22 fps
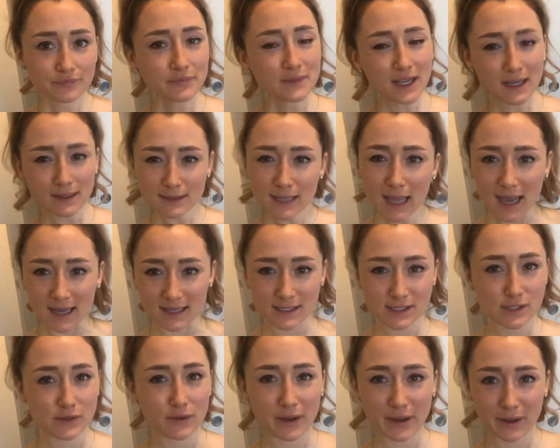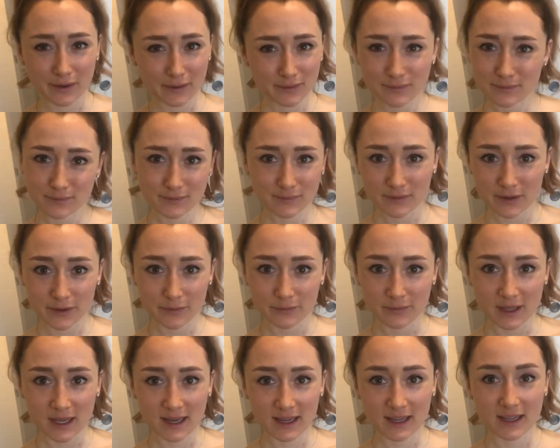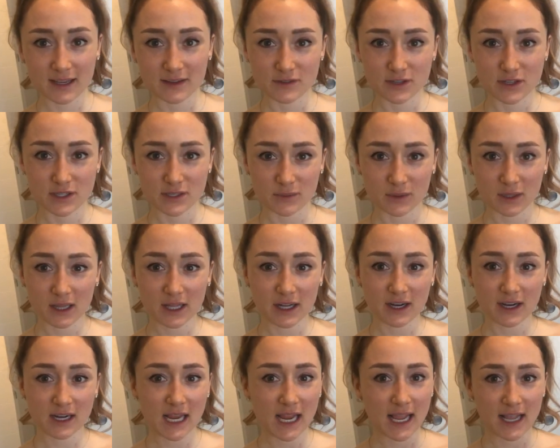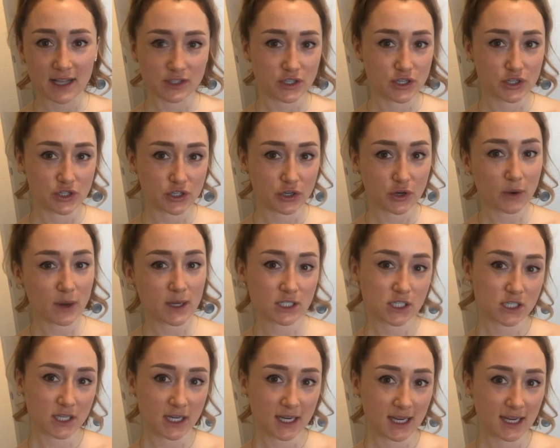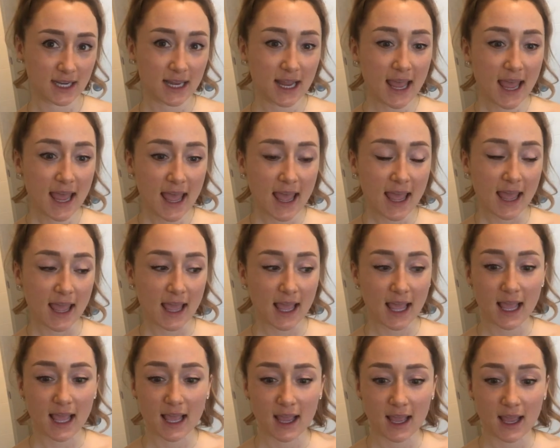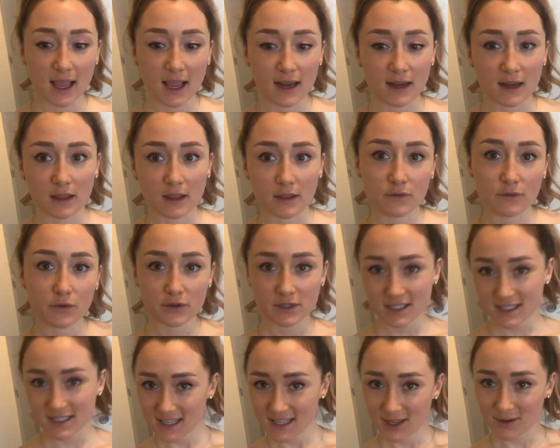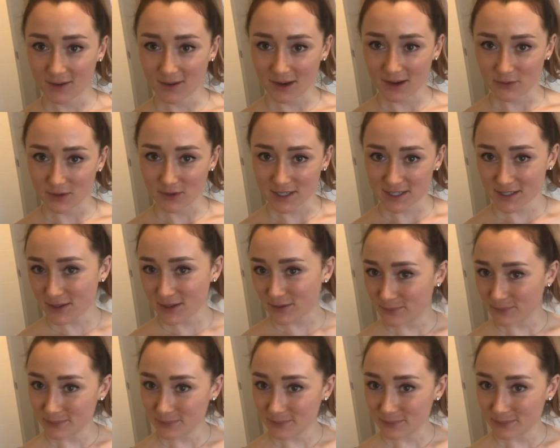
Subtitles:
yeah, so I hope that gives you some clarity, answers your question, and I look forward to seeing you again really soon.